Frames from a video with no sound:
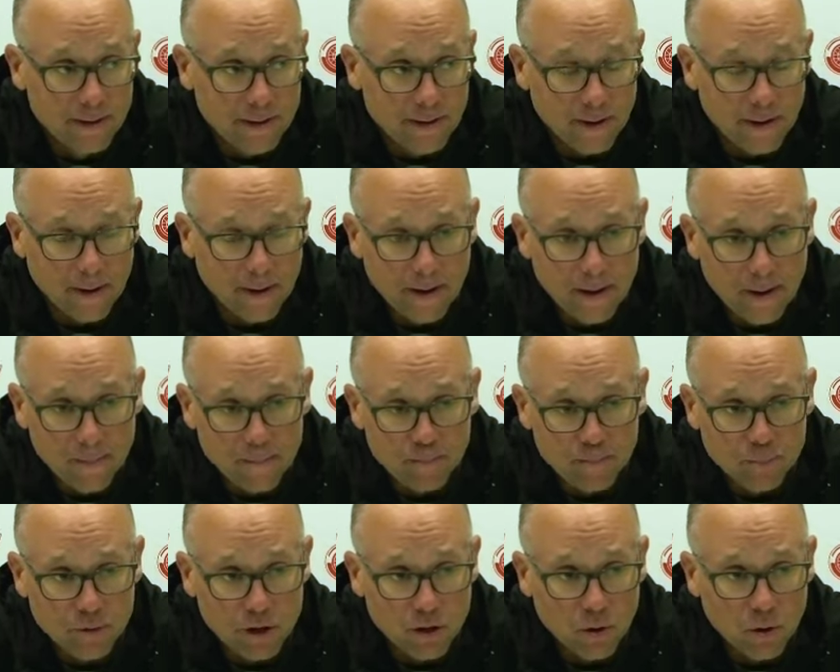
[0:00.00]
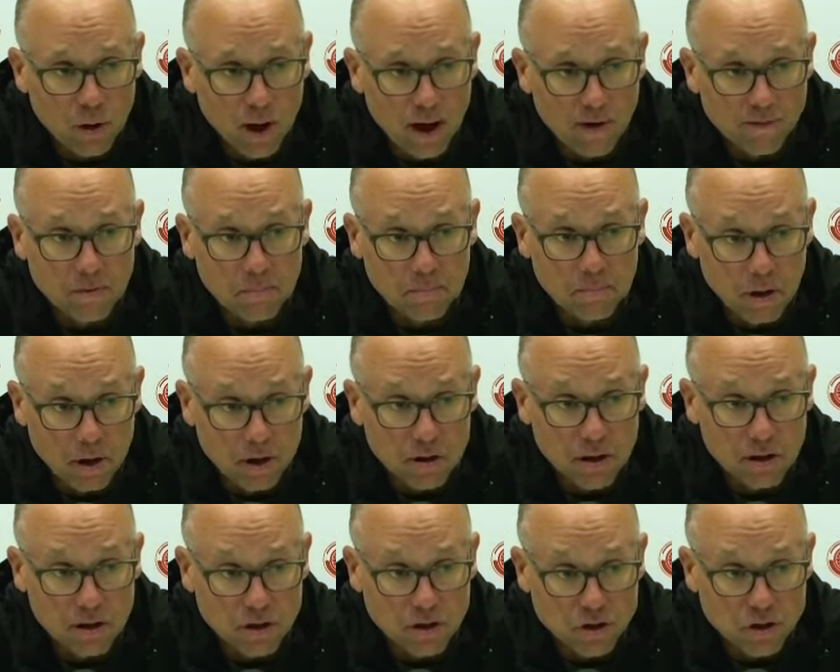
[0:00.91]
You know, have the puck
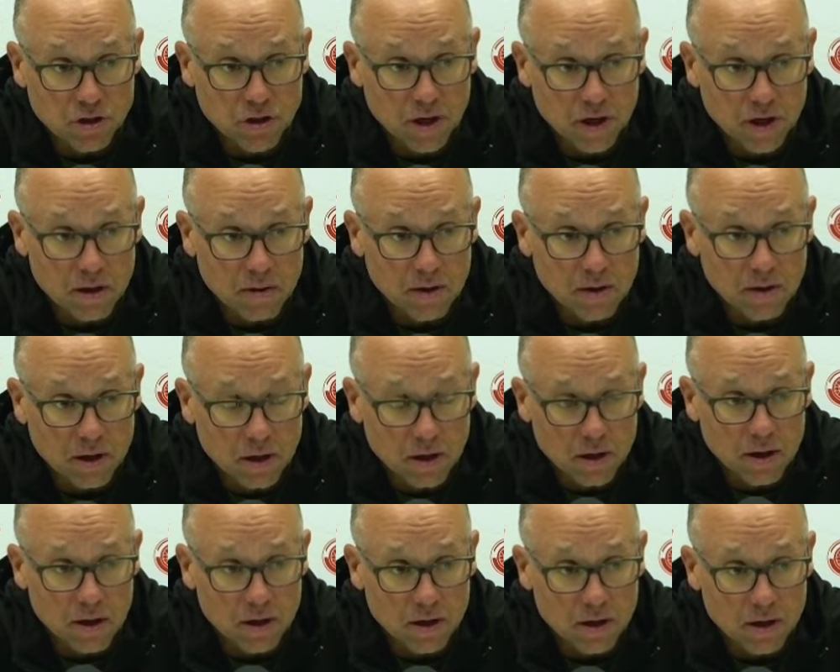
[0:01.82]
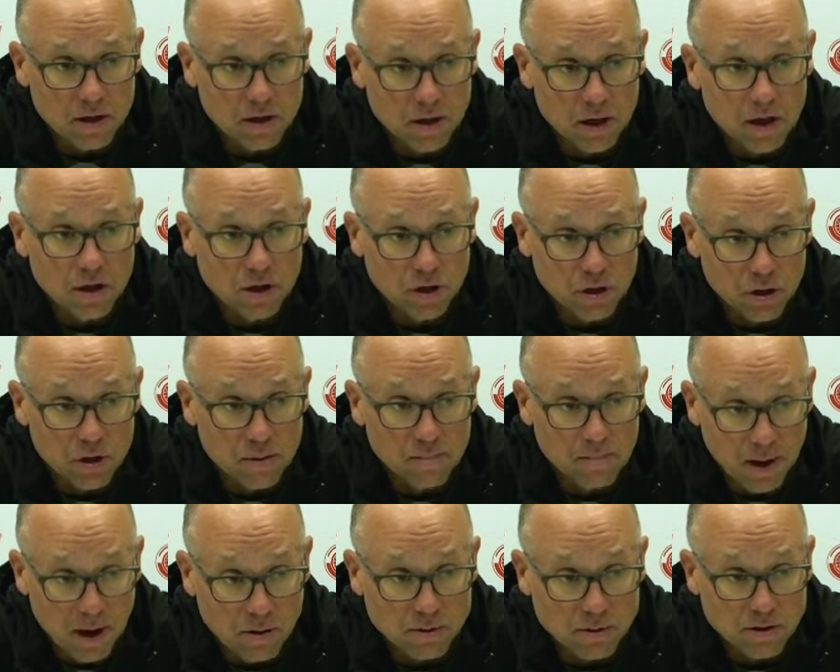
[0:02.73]
on his stick a good
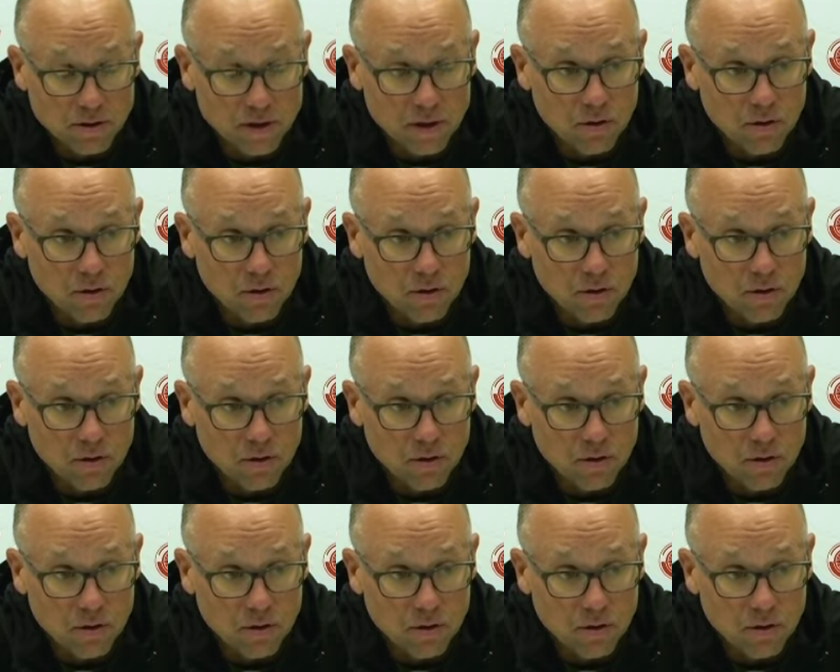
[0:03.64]
amount.